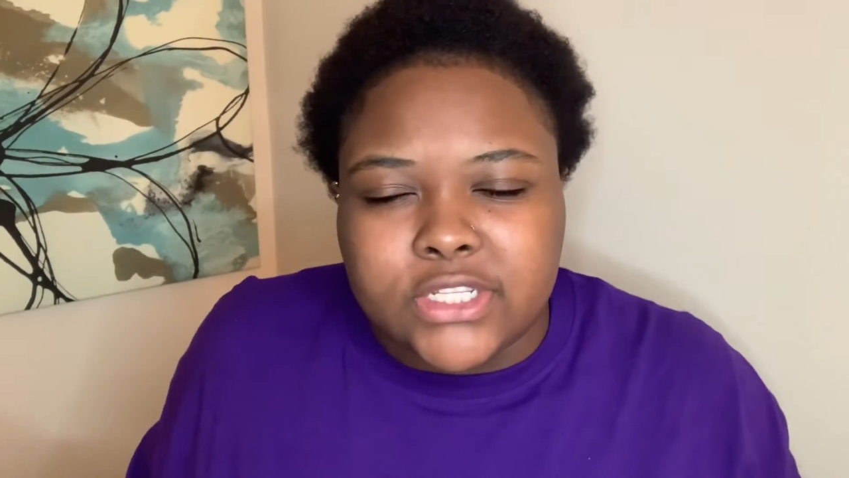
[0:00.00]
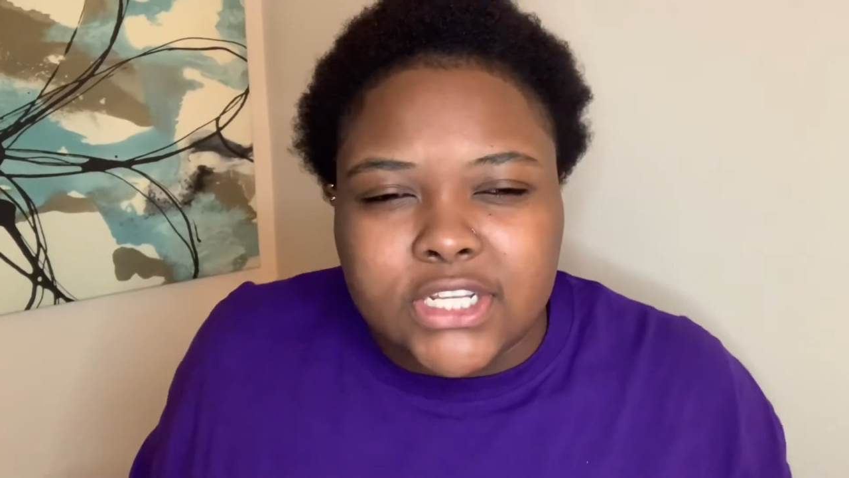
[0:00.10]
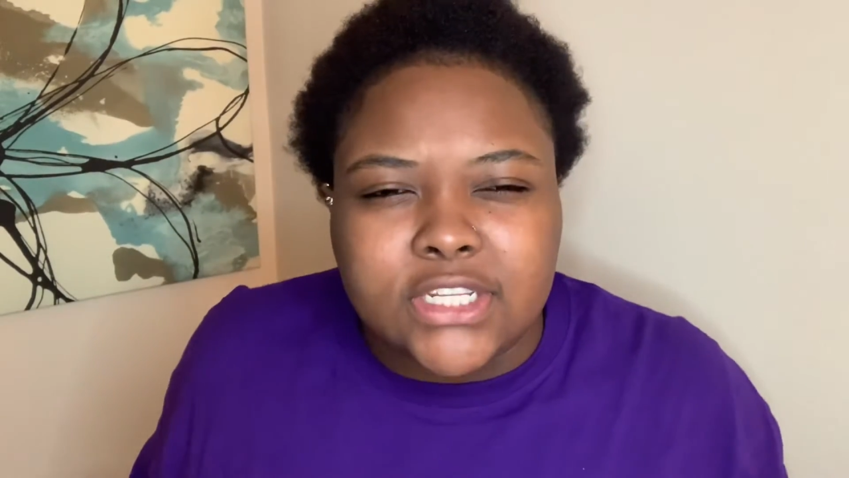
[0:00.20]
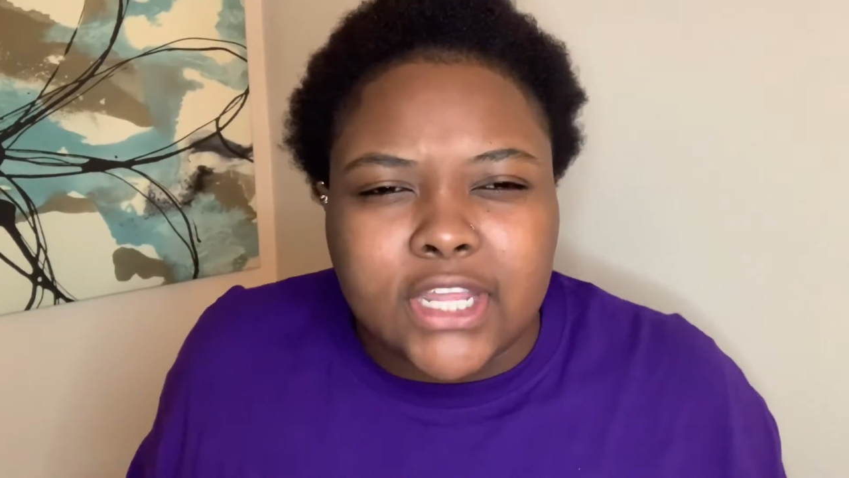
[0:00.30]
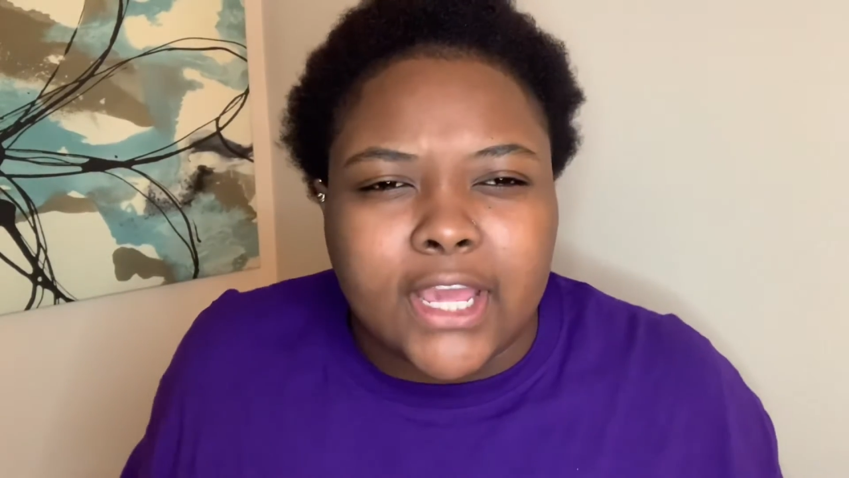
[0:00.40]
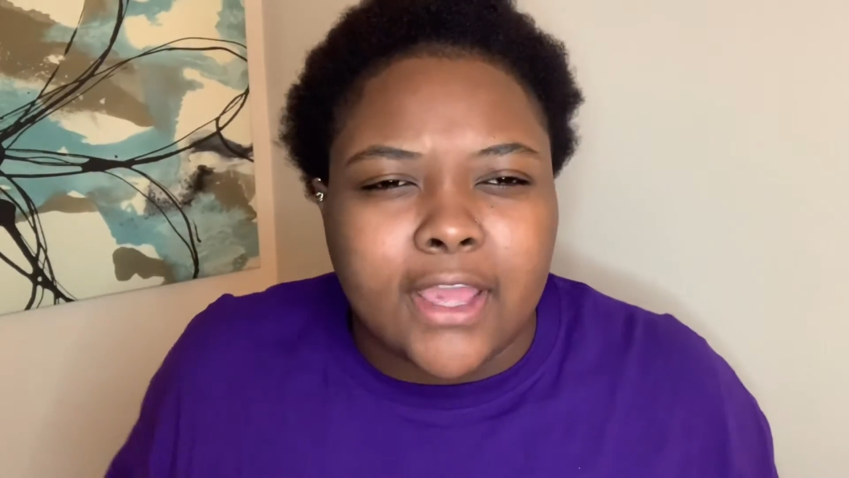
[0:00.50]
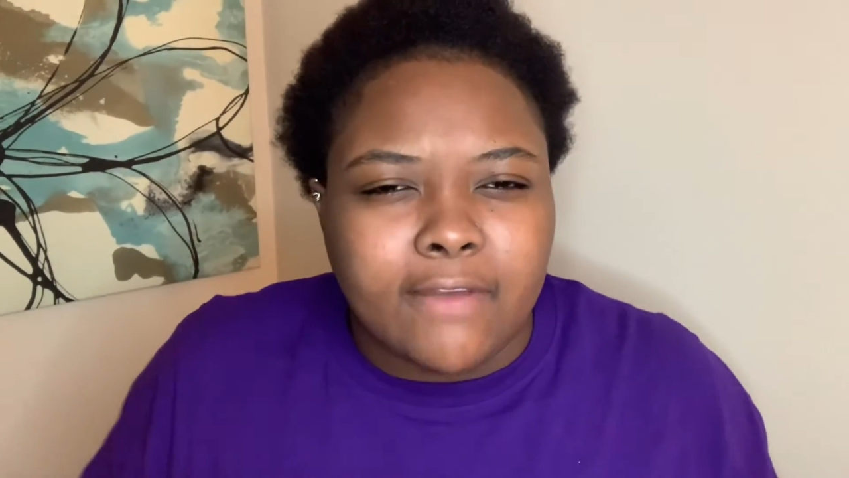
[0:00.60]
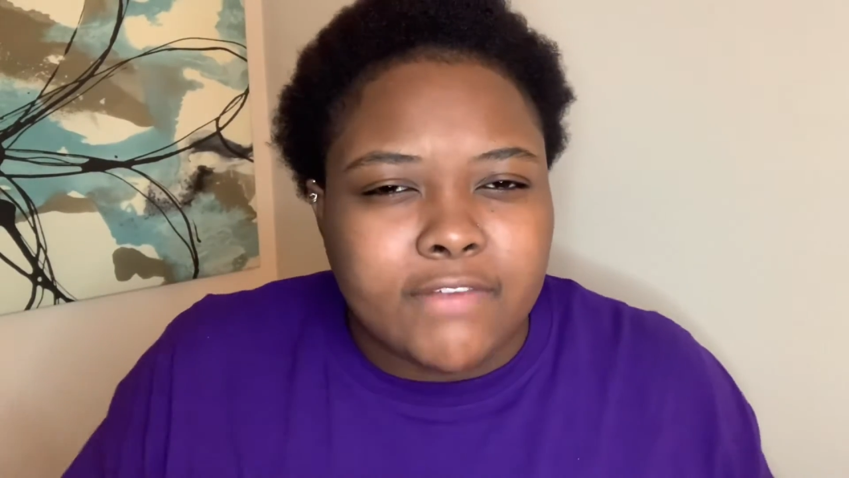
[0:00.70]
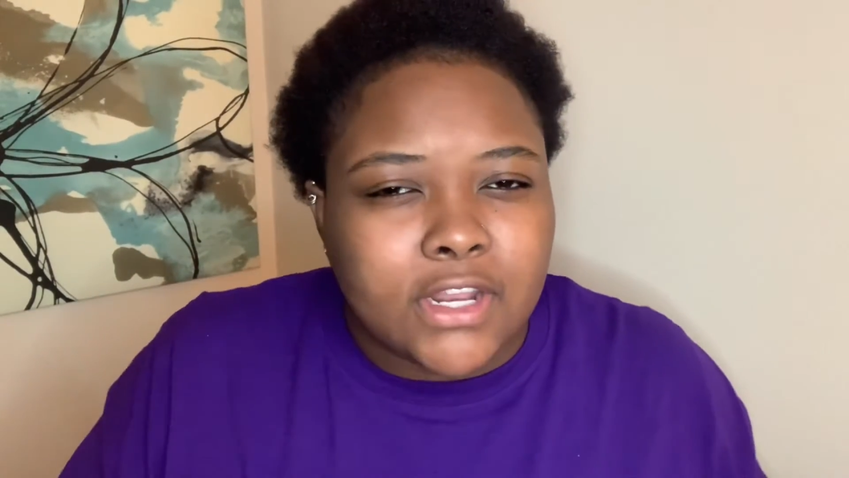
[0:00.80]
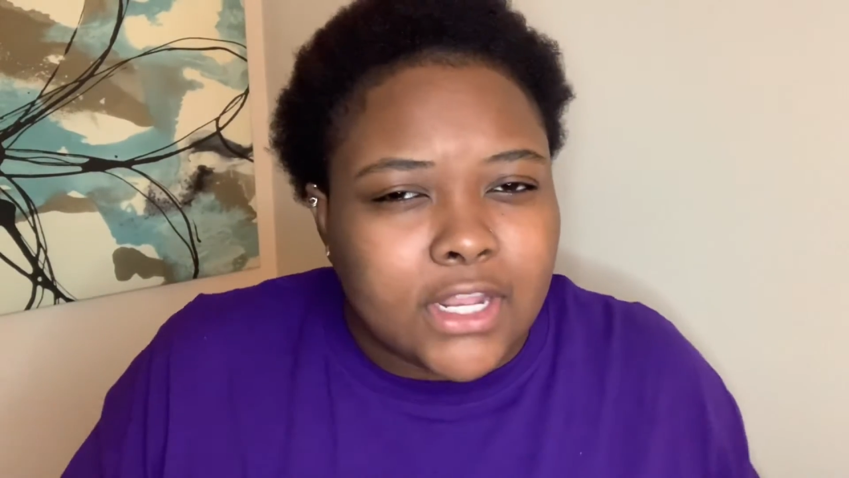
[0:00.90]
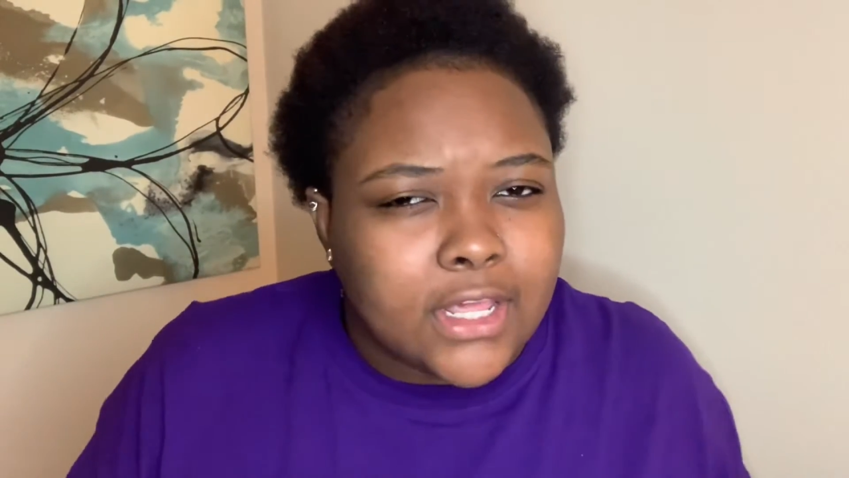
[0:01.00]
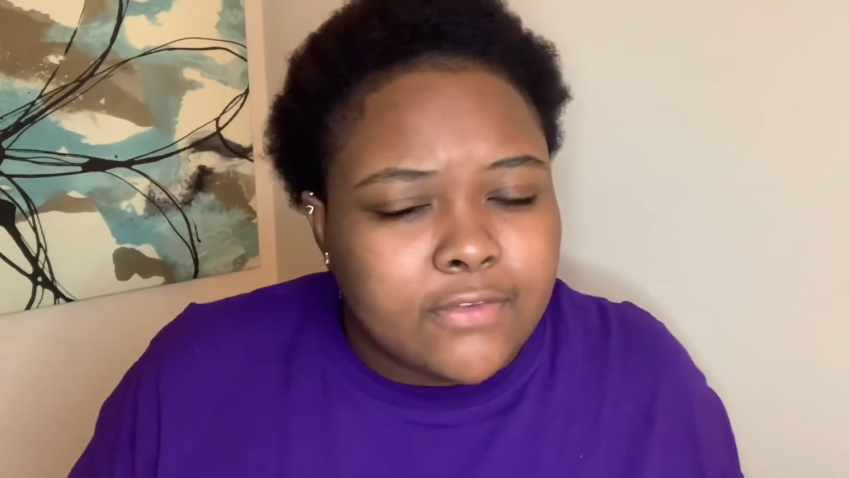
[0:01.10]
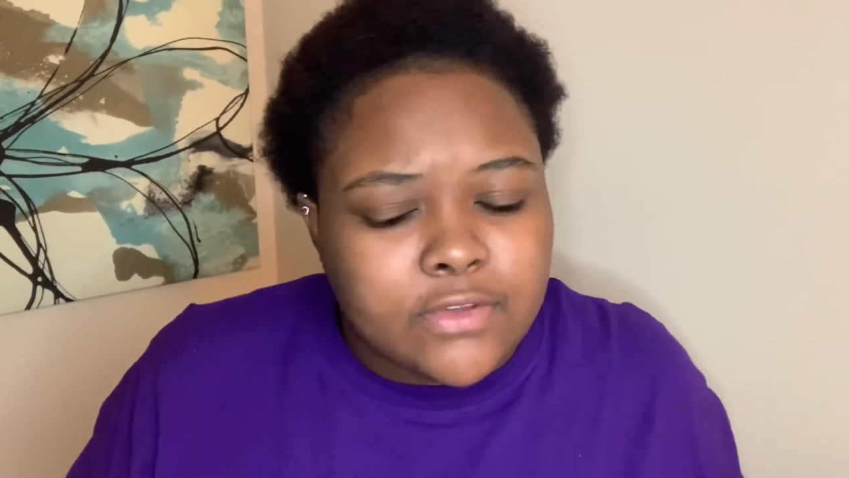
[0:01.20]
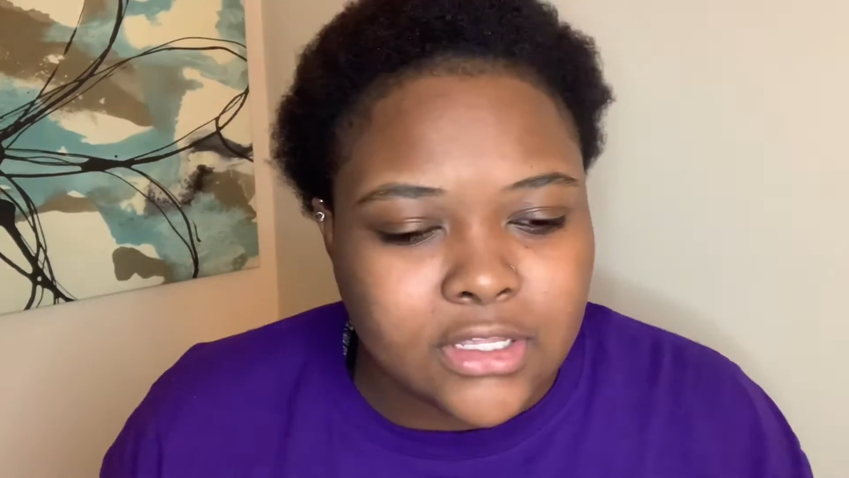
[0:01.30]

10 and a half and 11.